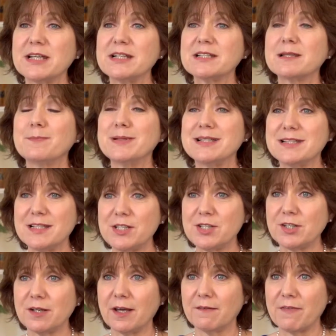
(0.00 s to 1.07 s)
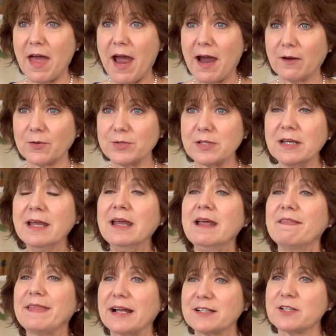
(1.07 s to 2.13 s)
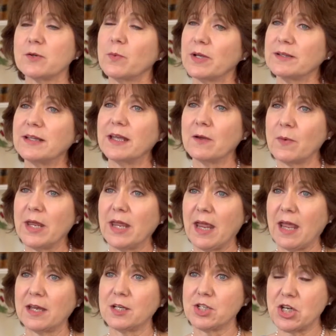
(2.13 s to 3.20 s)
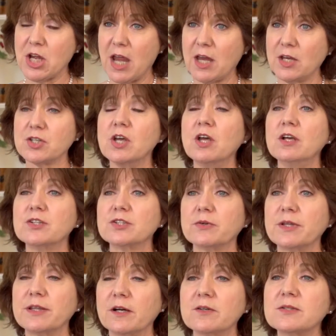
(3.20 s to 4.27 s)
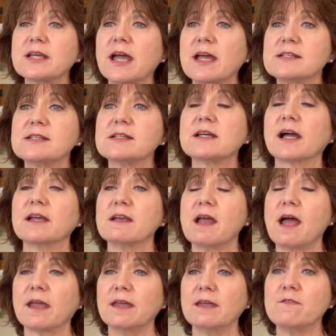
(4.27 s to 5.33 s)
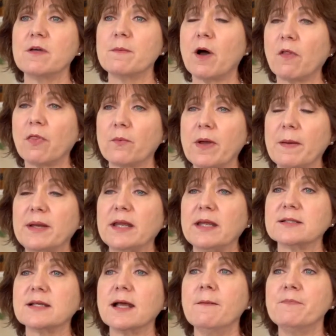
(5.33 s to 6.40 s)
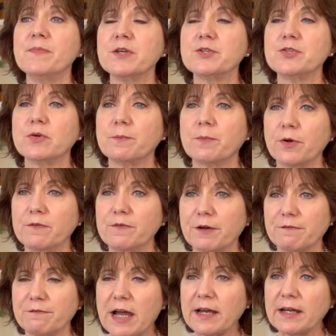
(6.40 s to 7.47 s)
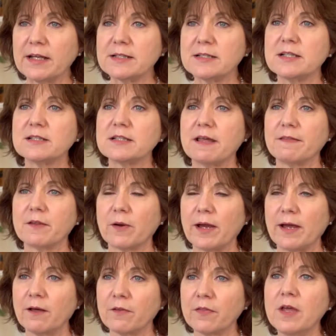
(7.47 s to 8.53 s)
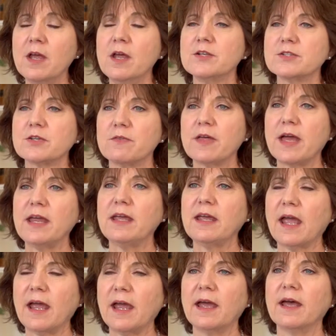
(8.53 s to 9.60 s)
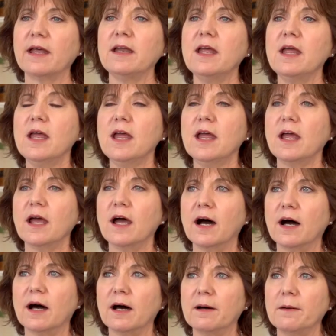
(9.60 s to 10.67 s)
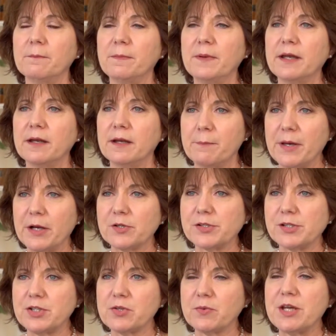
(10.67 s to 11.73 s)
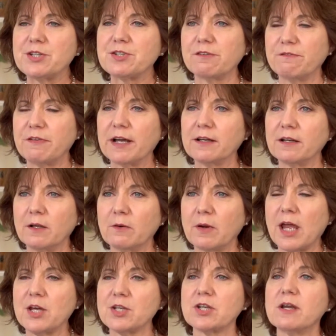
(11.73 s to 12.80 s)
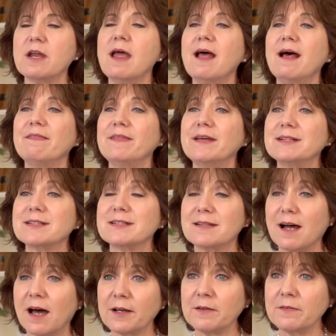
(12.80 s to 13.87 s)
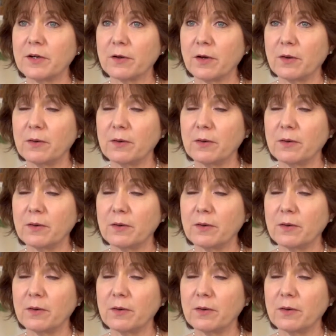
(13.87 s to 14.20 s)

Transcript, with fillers: the position of the house. That's the one thing we can't change. So, in those cases, I, I give them all the remedies to improve their finances and their health so they can uh, get in a better situation to find a location that is not in their lonely